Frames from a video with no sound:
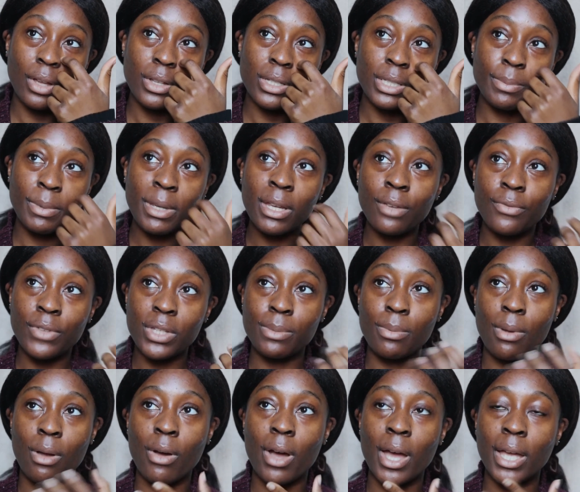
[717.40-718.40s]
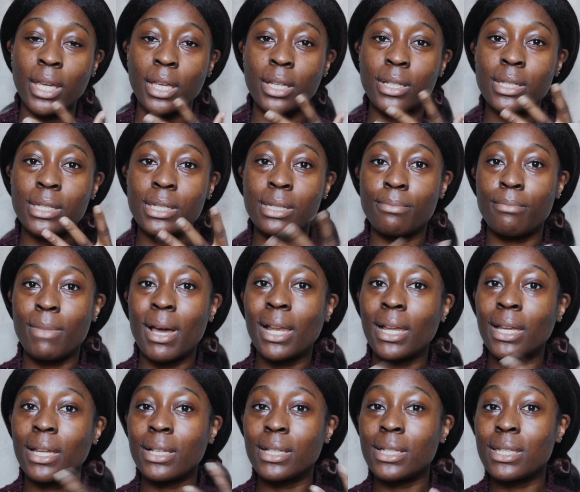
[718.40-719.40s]
Speaking of the smell, I can smell
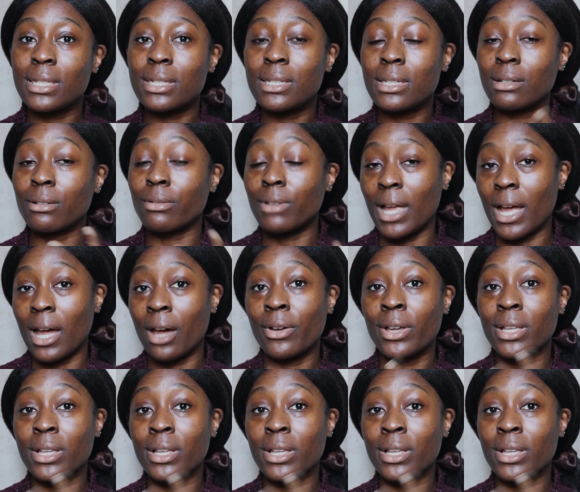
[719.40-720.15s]
it still now.